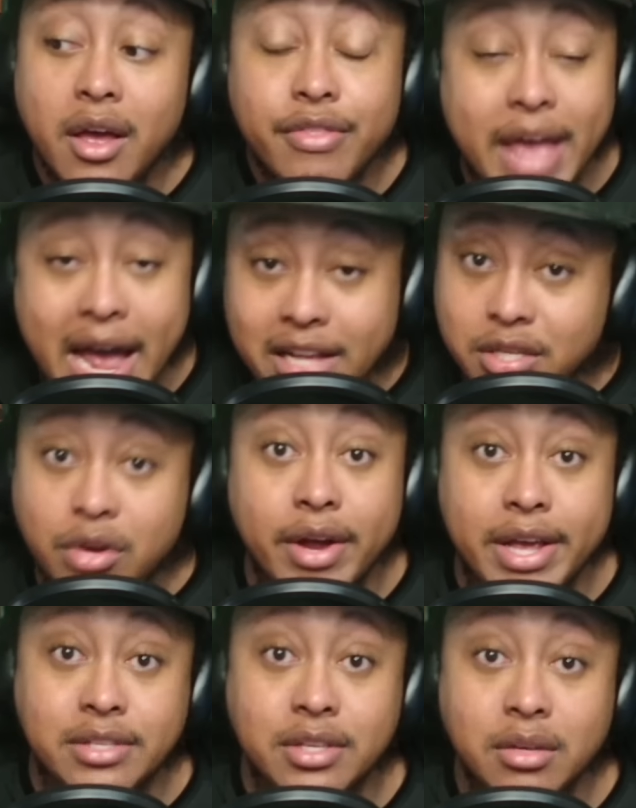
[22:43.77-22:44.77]
That's
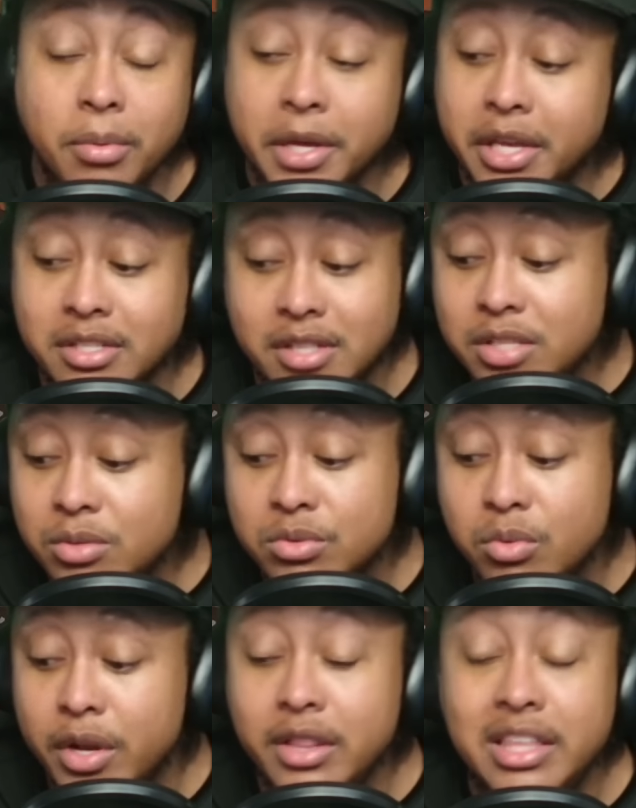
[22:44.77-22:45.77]
crazy because this was
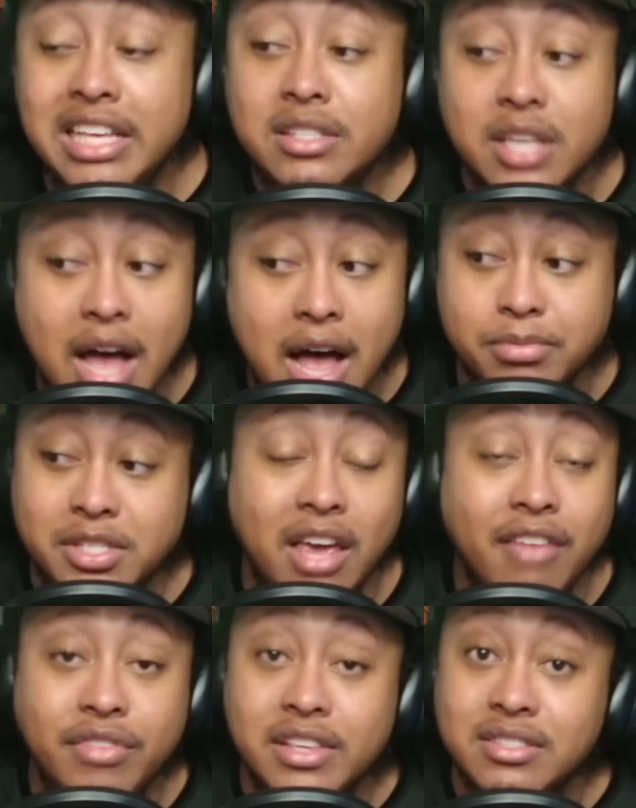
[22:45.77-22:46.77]
one of the top
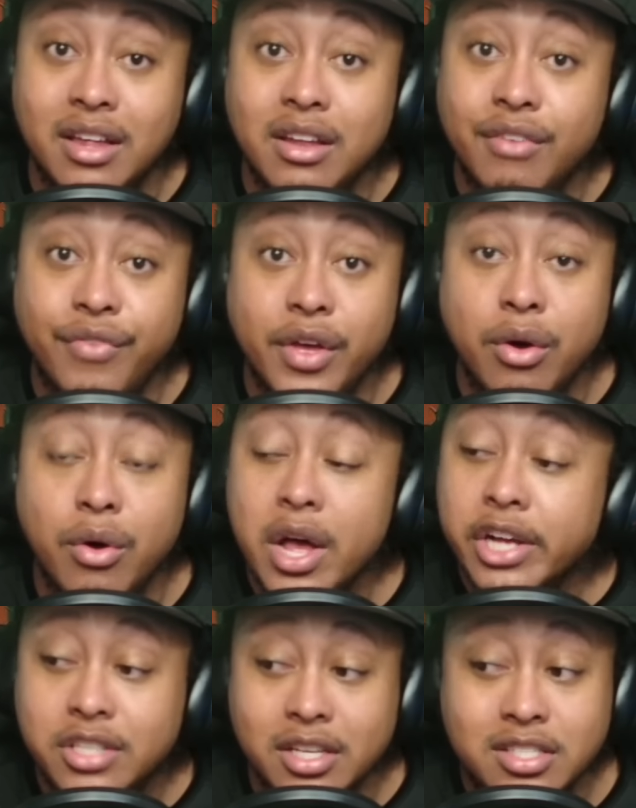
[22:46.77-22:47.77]
safeties in the NFL
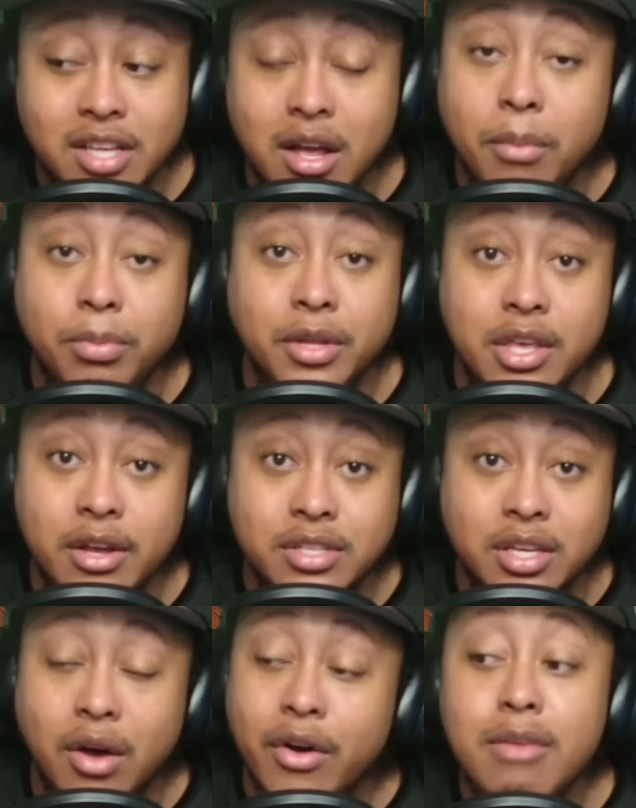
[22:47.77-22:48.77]
just a couple of years
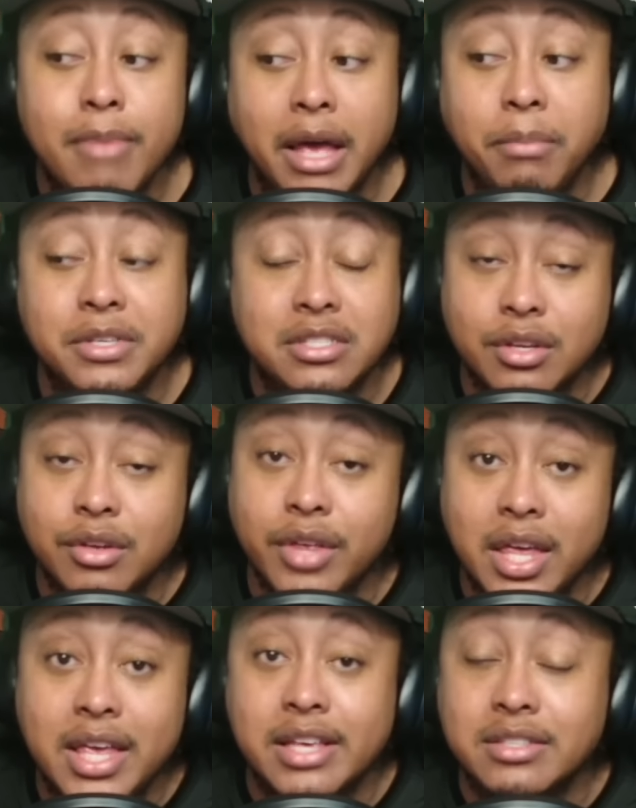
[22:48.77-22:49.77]
ago. He maybe still
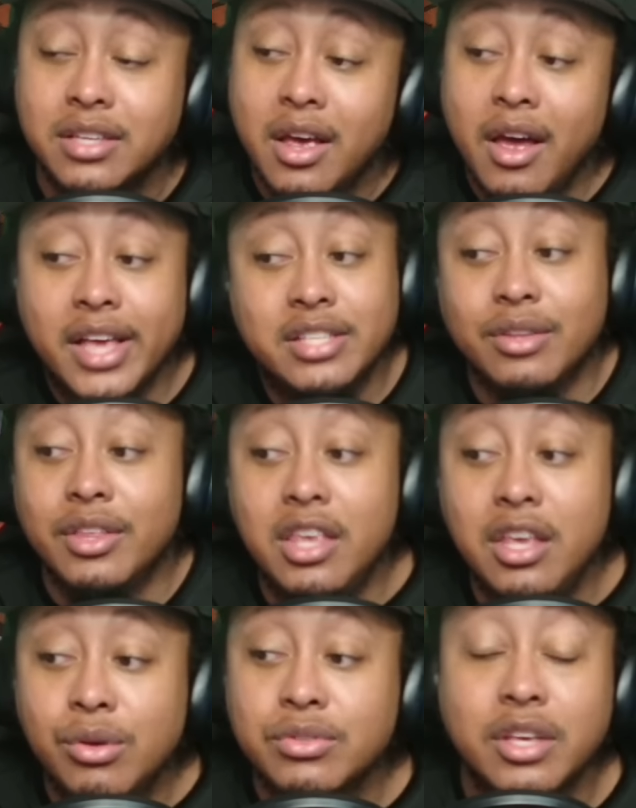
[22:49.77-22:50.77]
is. And so the
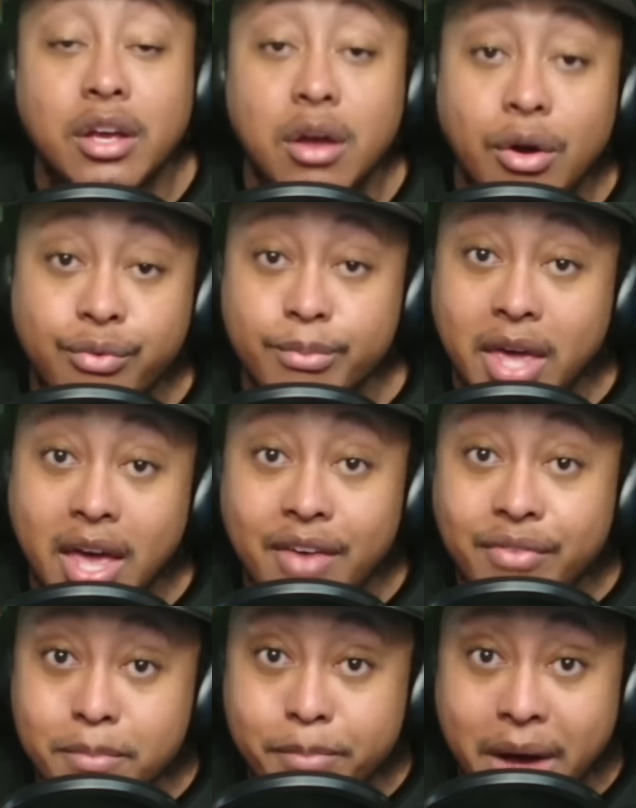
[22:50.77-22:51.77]
Eagles could go from
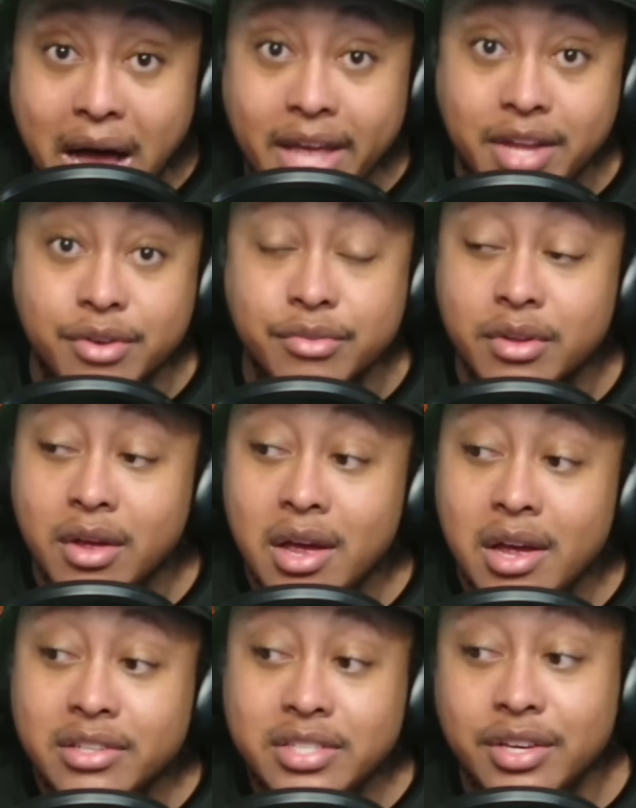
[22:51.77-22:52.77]
Kevin Byard
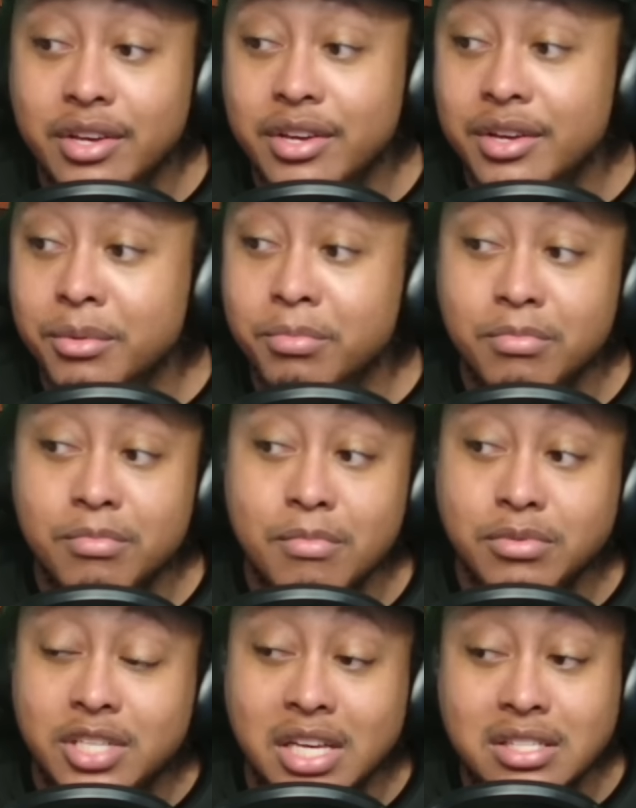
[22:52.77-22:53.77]
to
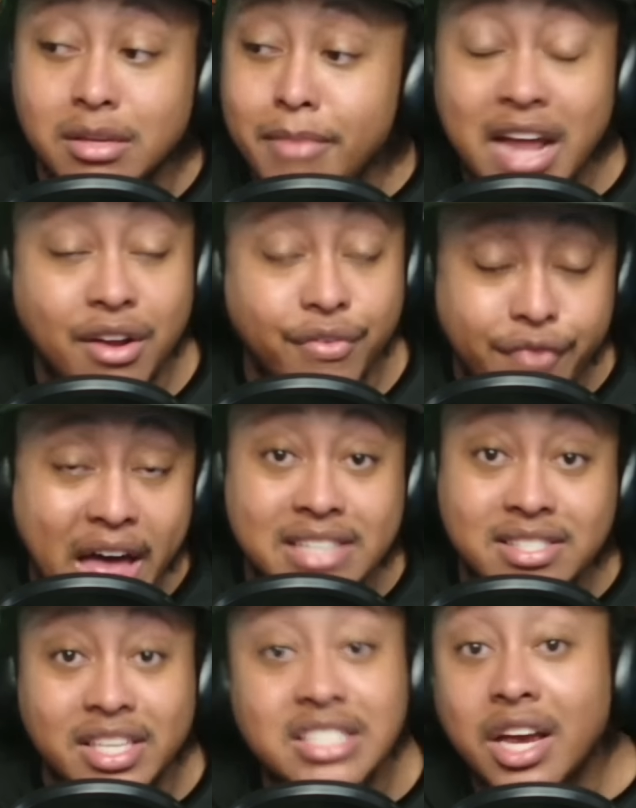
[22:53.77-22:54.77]
Justin. Matter of fact,
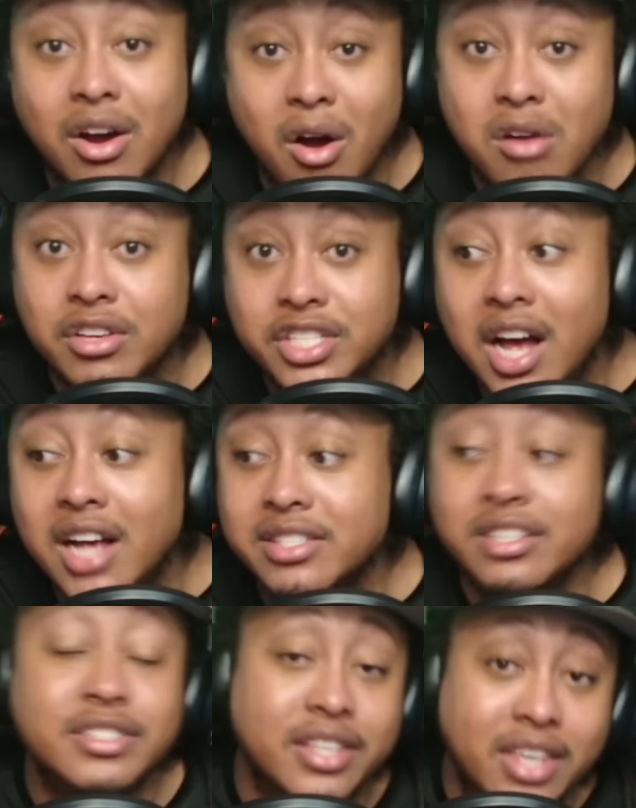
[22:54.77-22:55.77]
CJ
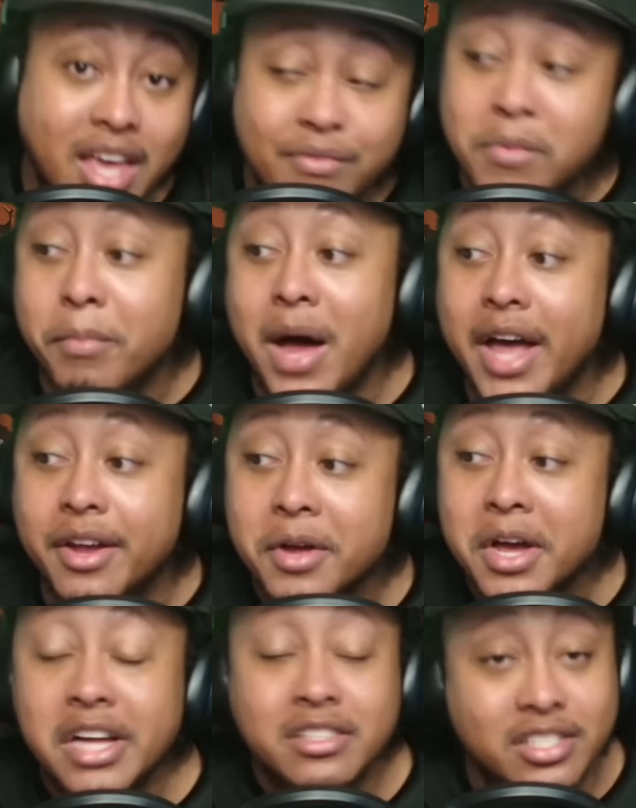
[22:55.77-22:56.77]
Gardner-Johnson to Kevin Byard
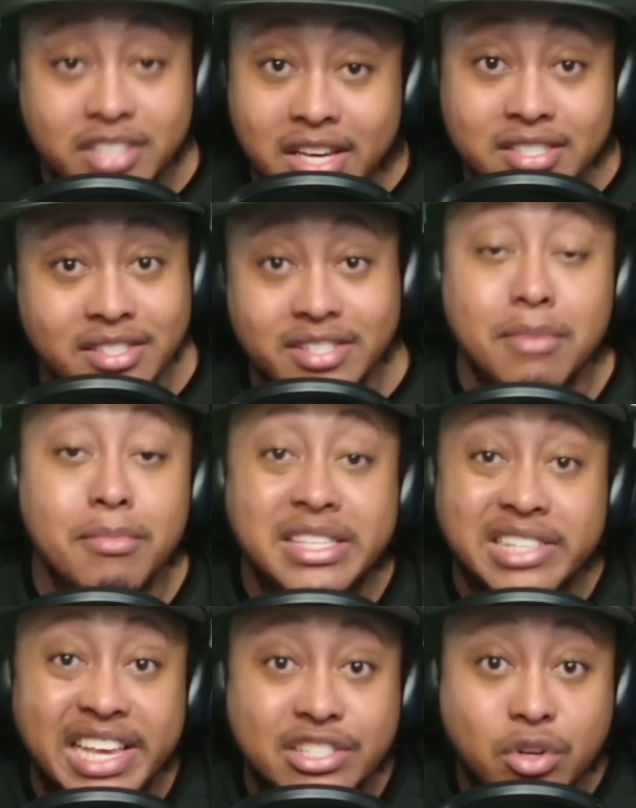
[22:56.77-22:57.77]
to Justin
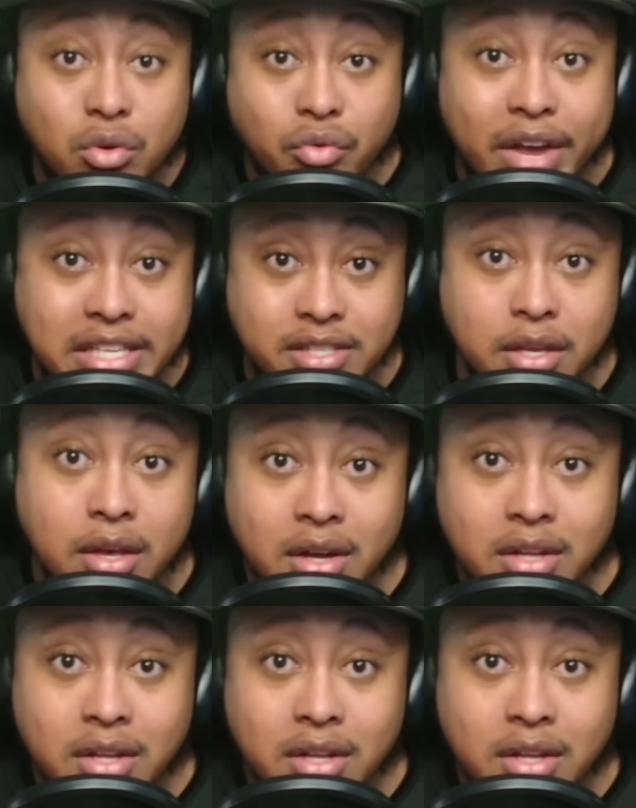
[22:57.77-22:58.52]
Simmons is crazy.